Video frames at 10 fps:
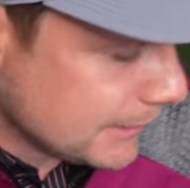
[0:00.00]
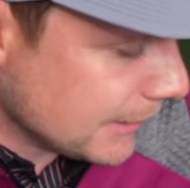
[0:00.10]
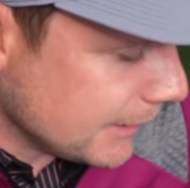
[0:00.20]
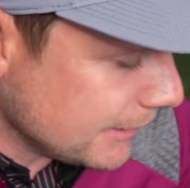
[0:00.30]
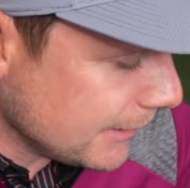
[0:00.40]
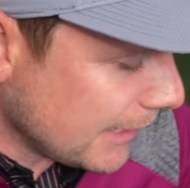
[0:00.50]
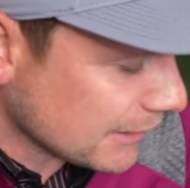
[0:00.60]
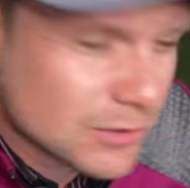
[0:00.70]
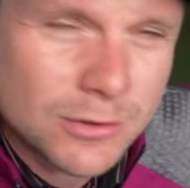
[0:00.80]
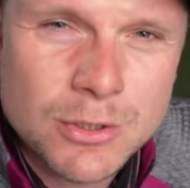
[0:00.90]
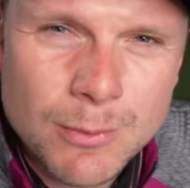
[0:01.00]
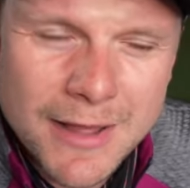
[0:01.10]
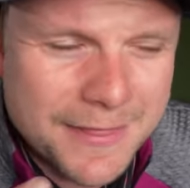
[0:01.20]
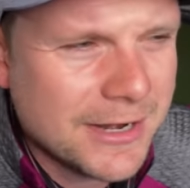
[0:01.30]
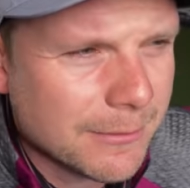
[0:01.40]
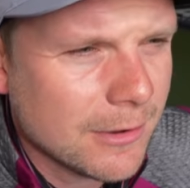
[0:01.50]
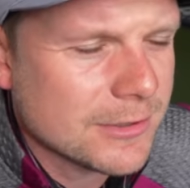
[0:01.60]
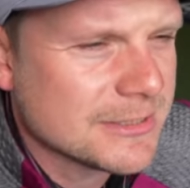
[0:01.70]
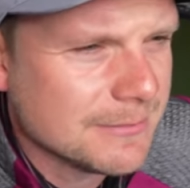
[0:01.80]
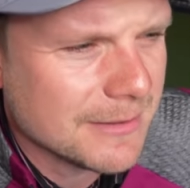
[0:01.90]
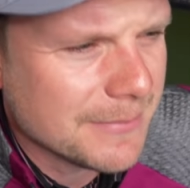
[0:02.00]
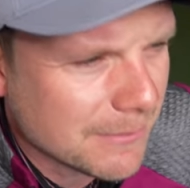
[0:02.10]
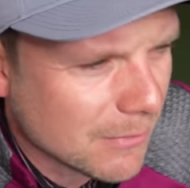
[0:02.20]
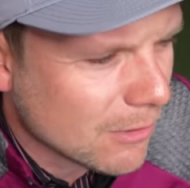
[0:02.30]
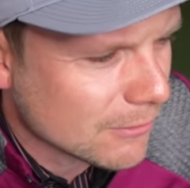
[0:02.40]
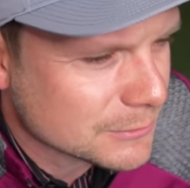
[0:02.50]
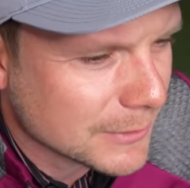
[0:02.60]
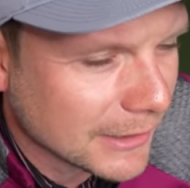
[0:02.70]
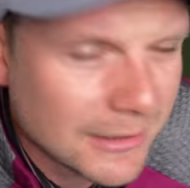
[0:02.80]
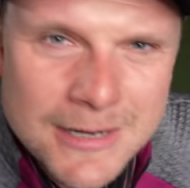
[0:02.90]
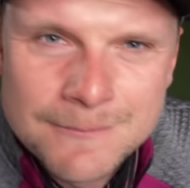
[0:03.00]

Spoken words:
and I'll talk to you why they're costing me a bit more as well.